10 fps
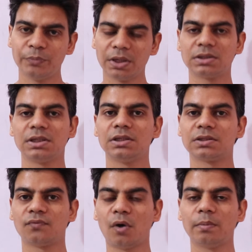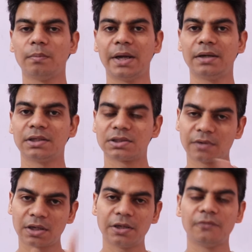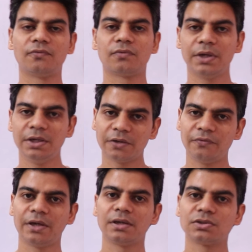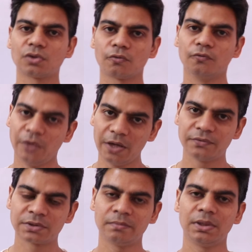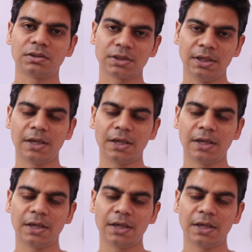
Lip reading: because it is formed by destructive interference of waves, because